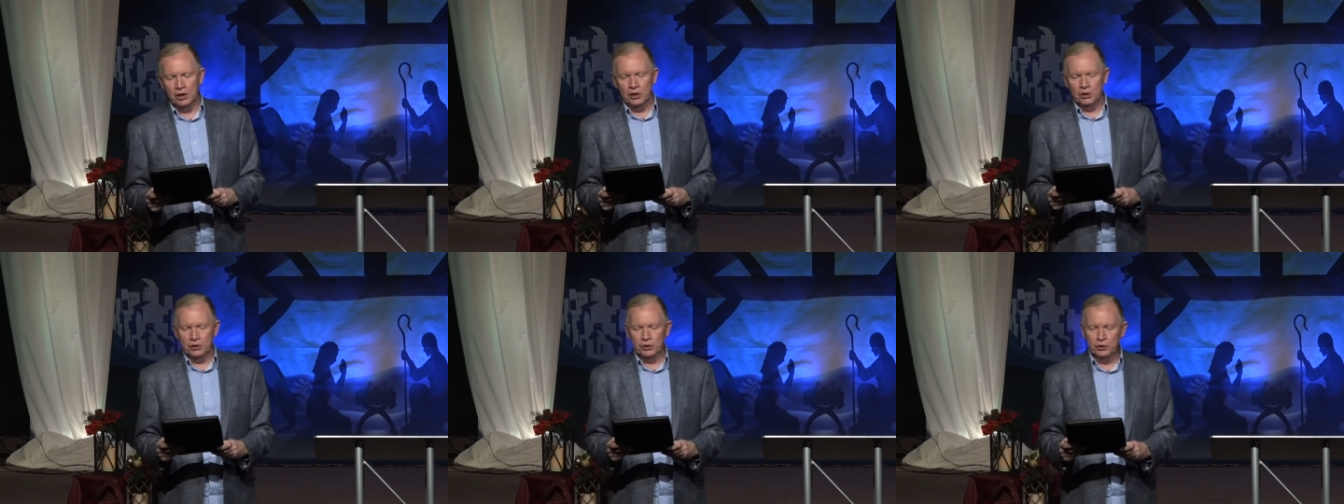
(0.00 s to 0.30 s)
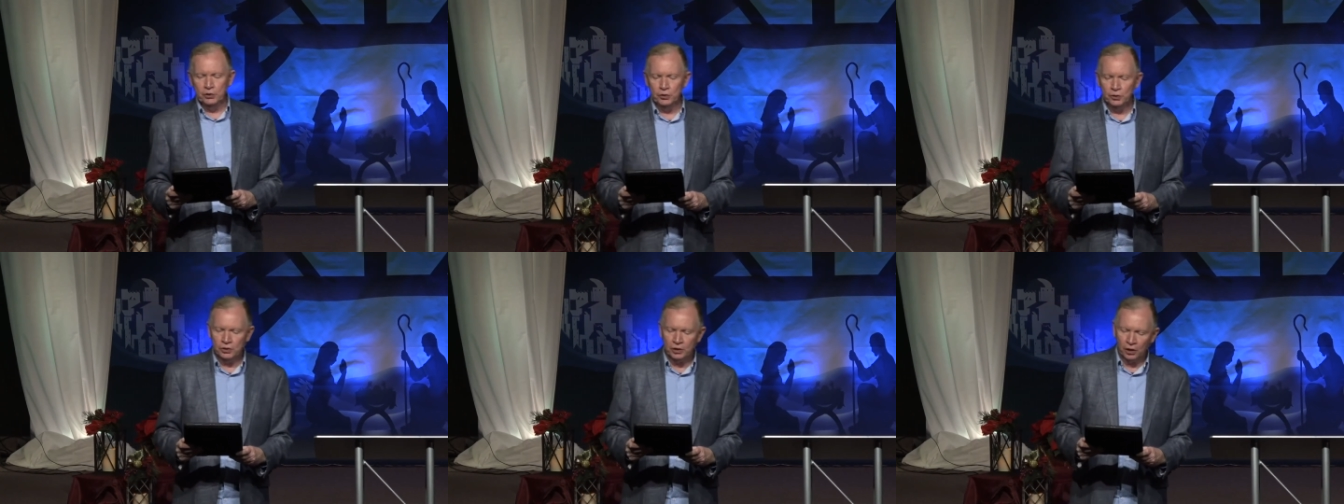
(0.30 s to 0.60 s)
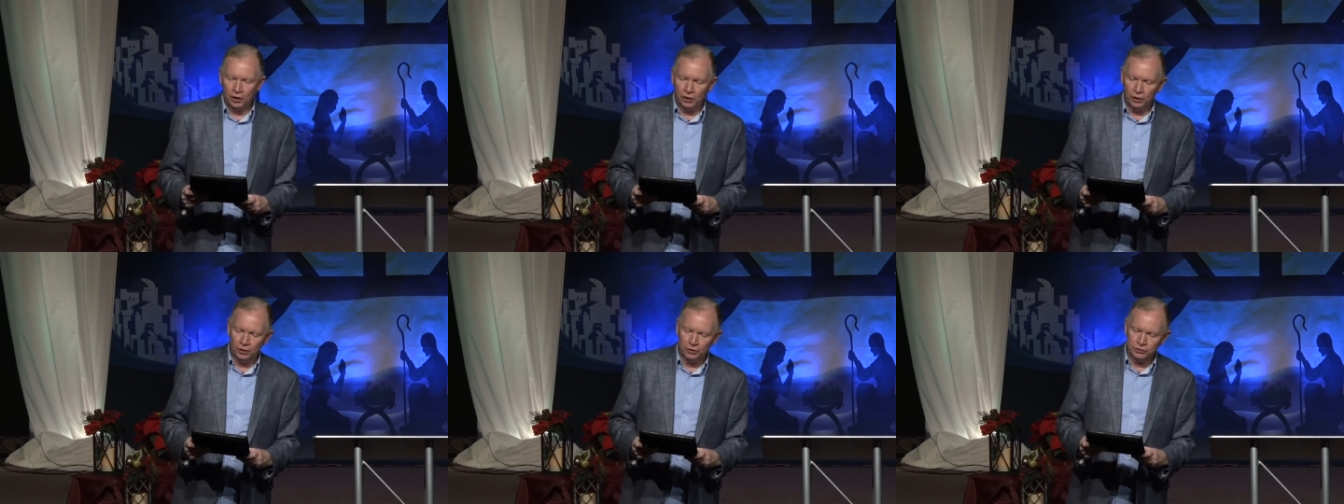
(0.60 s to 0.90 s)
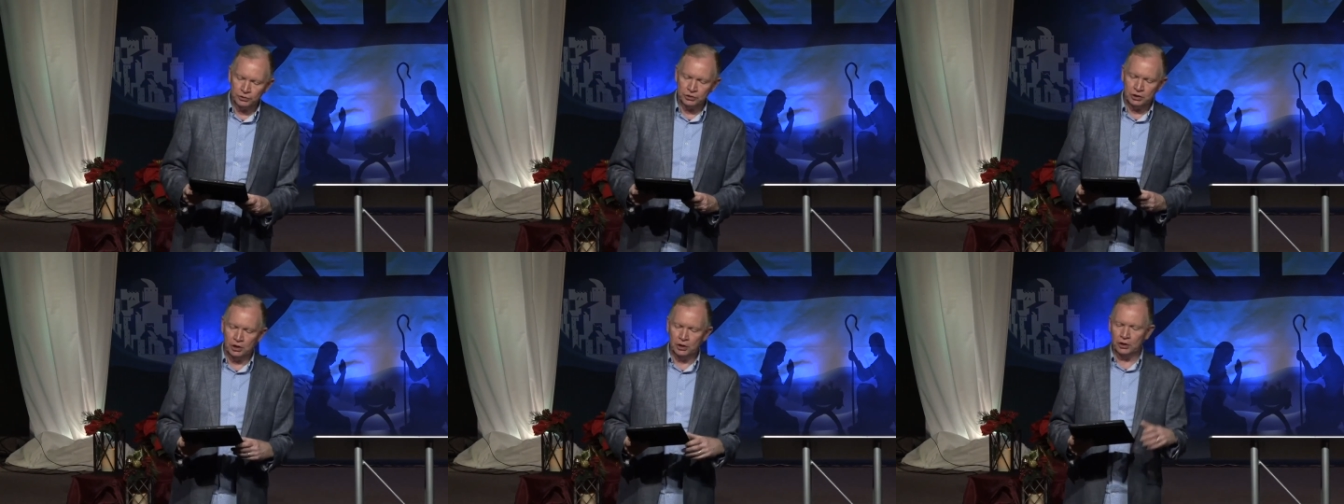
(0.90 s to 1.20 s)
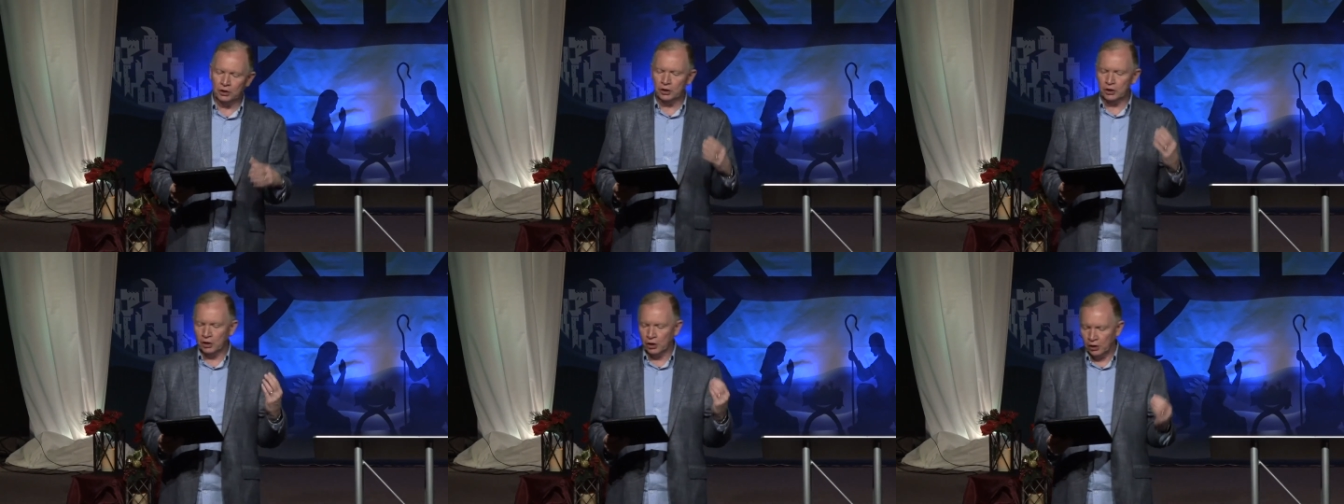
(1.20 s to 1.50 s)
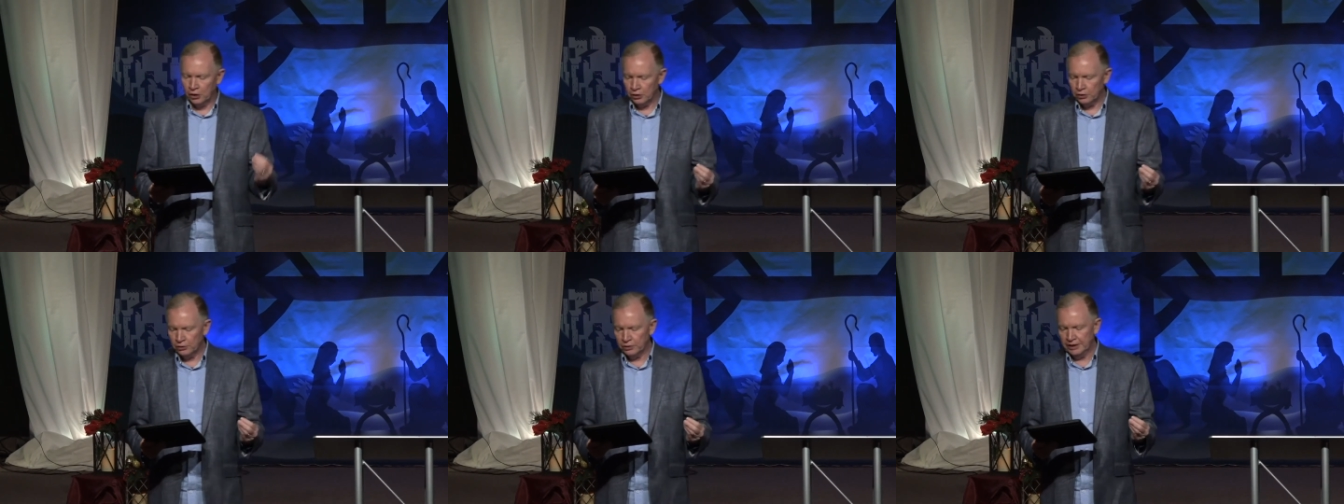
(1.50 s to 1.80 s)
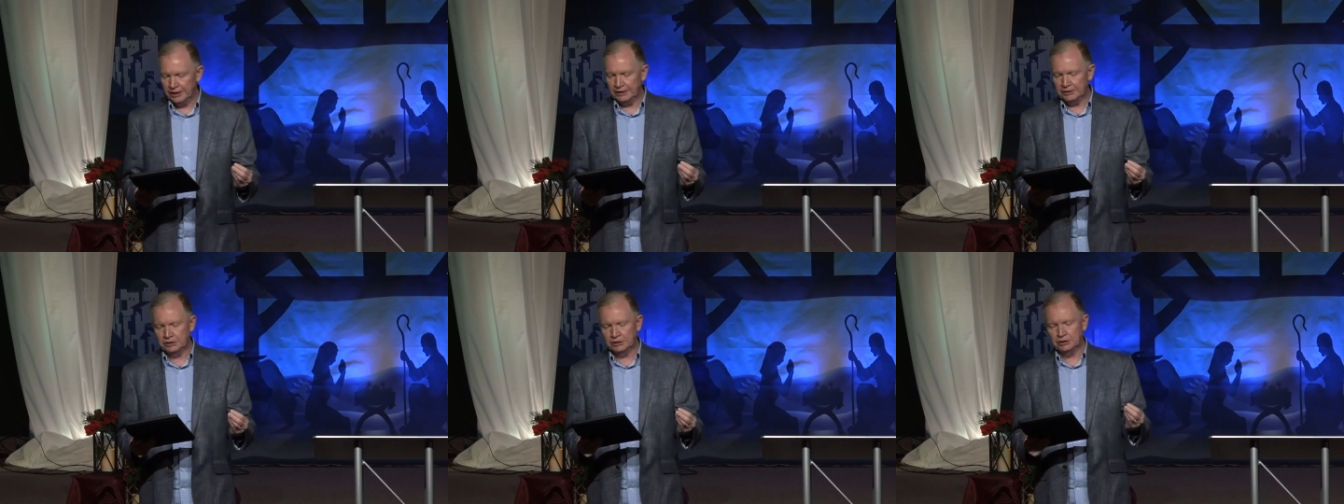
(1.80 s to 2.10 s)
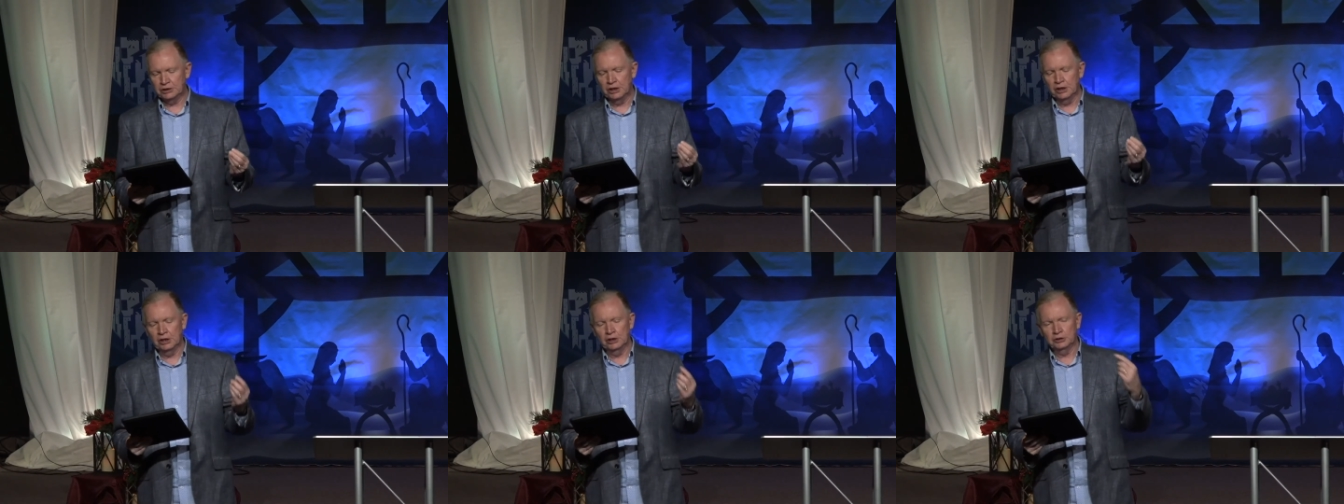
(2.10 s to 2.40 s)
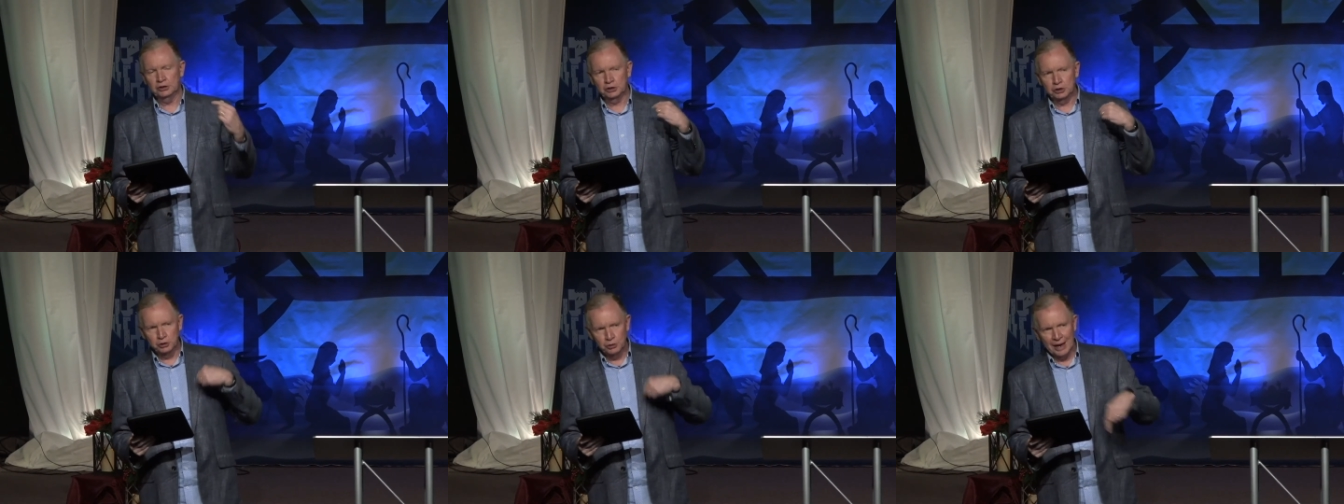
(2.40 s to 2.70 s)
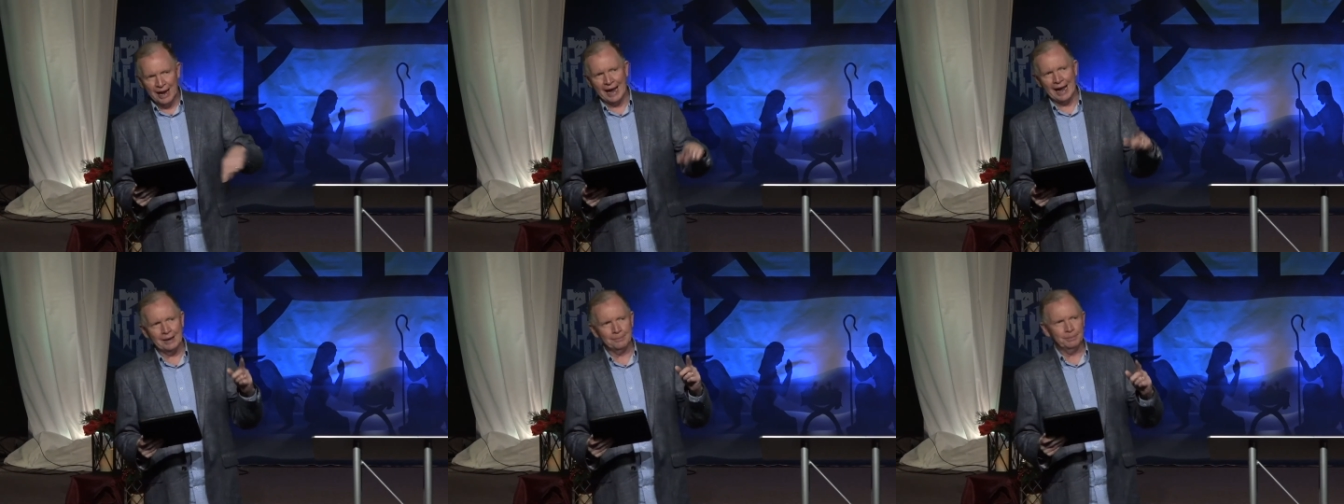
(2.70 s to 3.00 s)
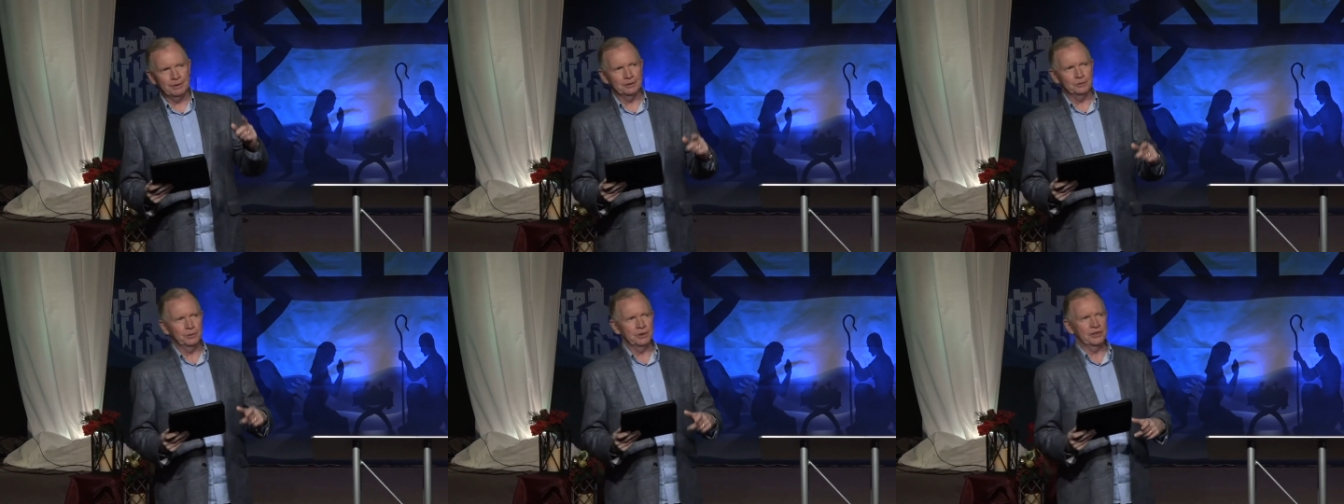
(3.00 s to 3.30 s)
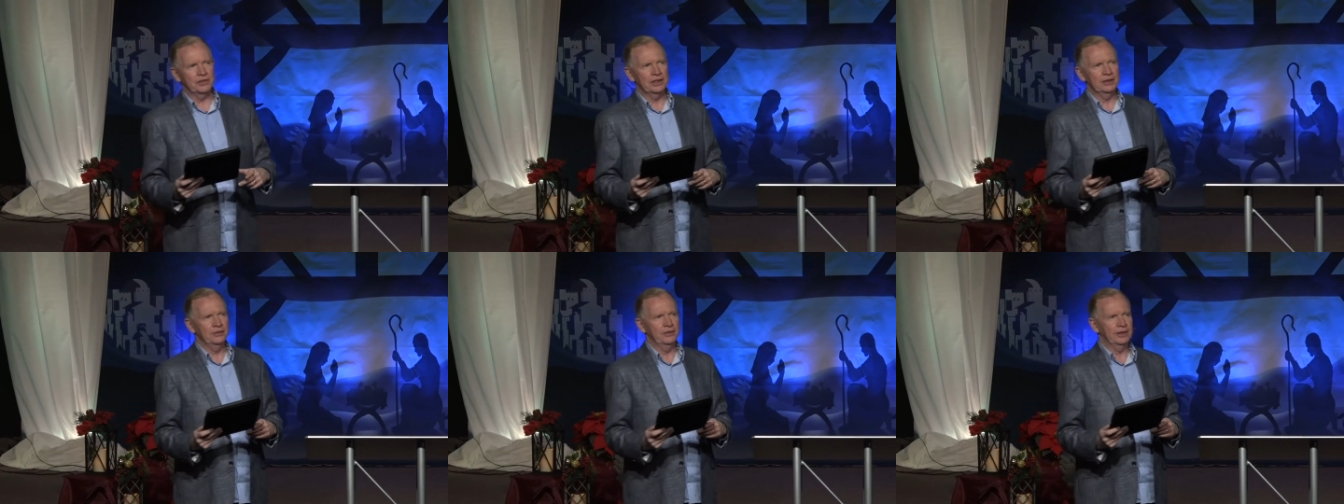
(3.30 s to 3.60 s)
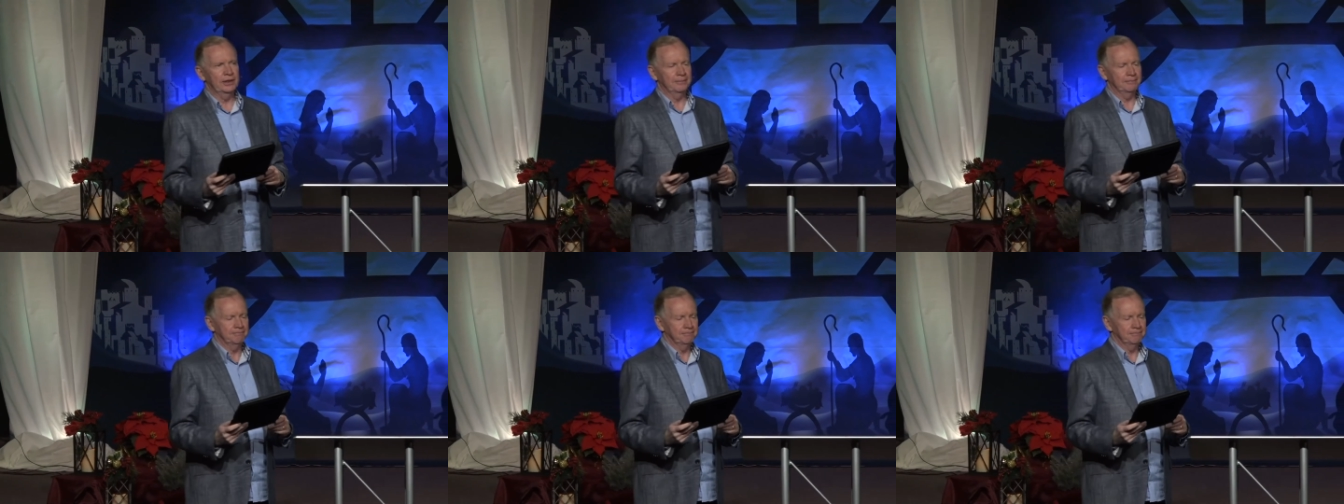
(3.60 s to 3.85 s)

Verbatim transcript: you cause courage to happen within them.